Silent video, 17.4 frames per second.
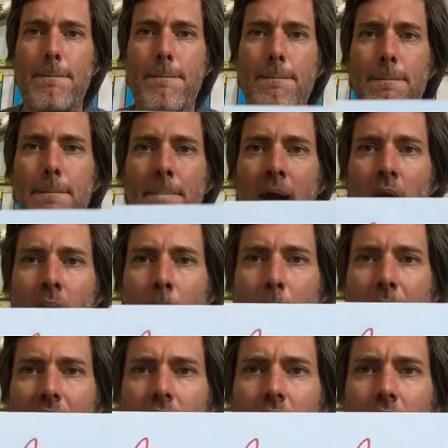Boop!
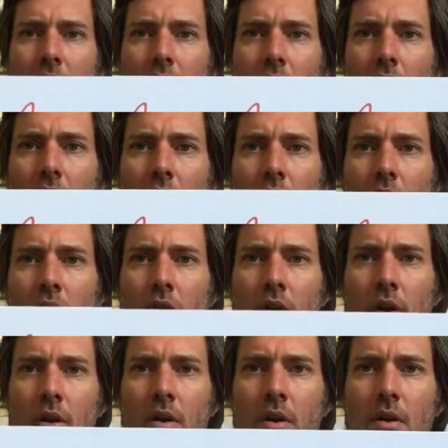
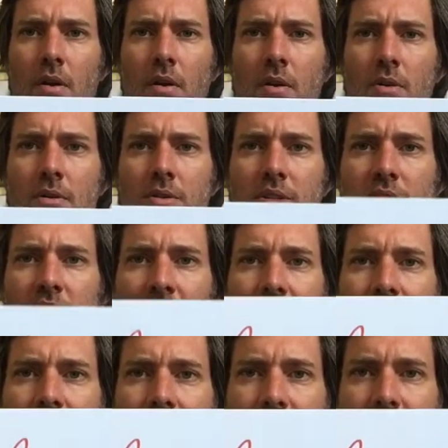Whose
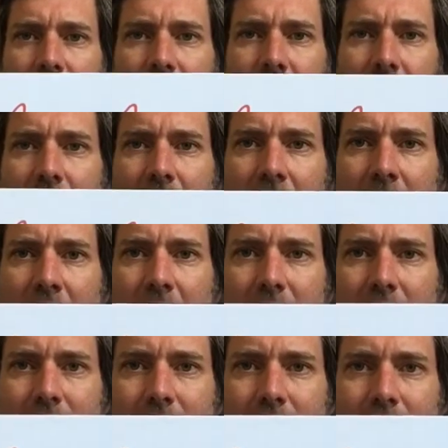
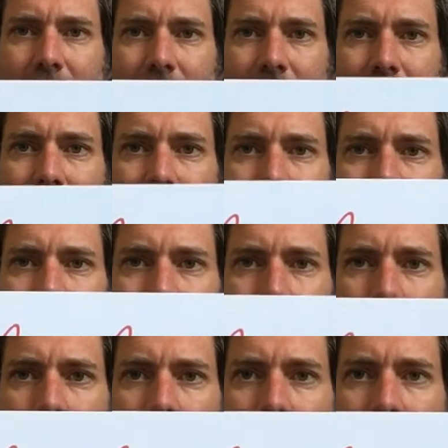Nest?
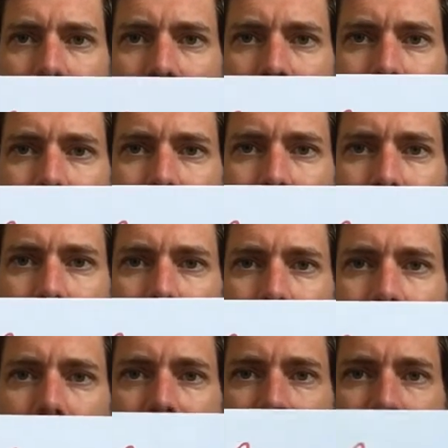Wow.
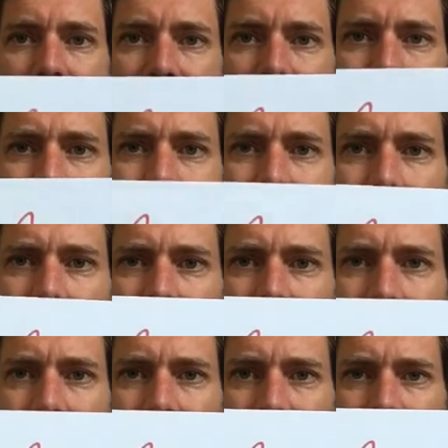Well, if I saw that
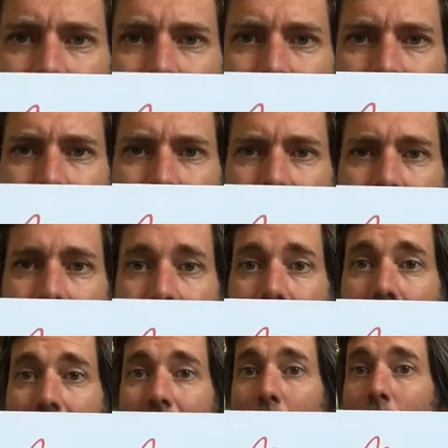nest right there,
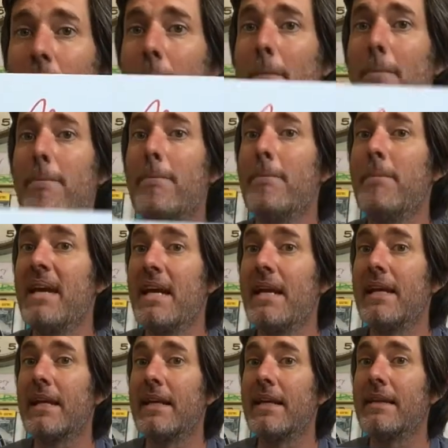I would
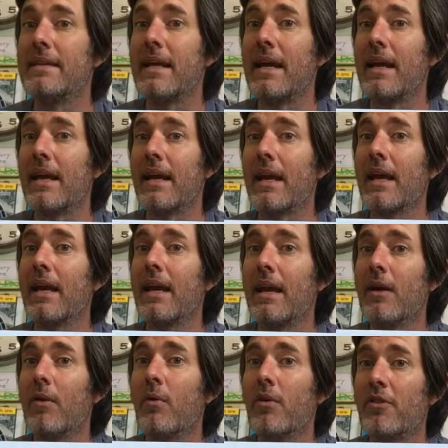immediately think it
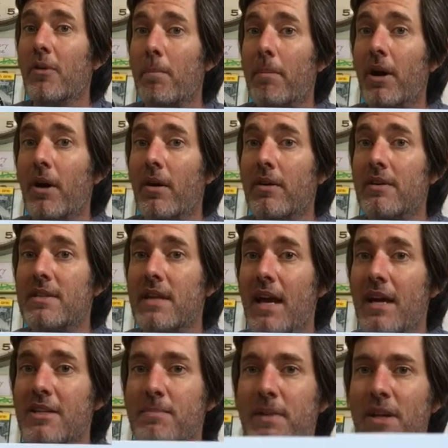was a bird's
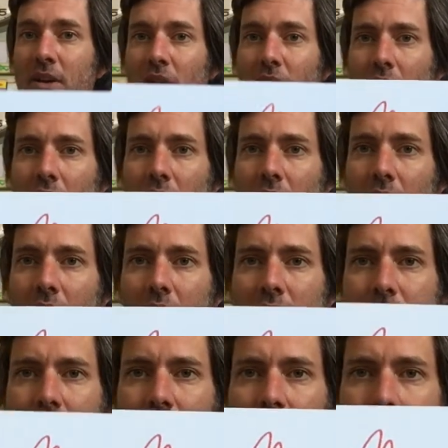nest because
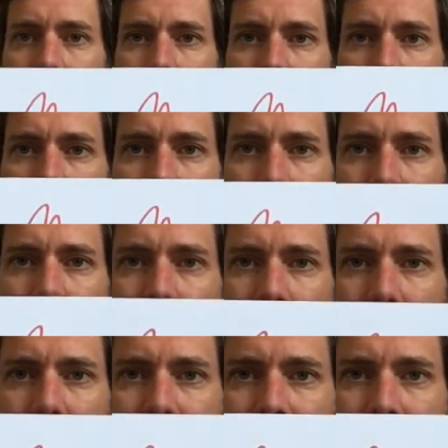
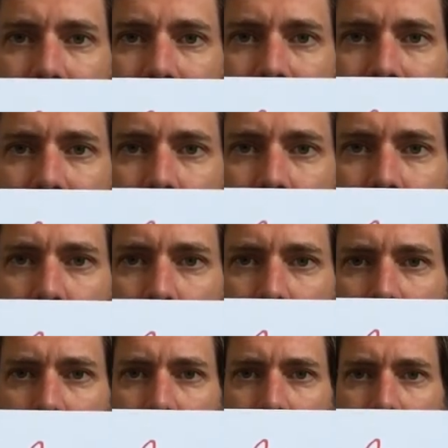it's in a
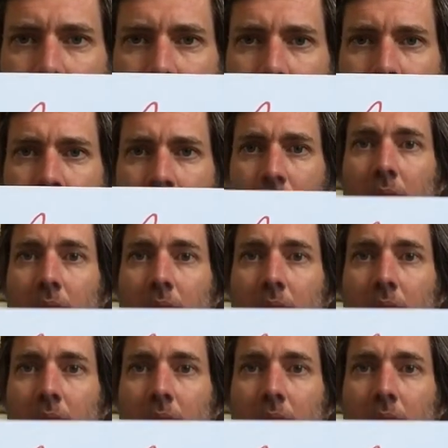tree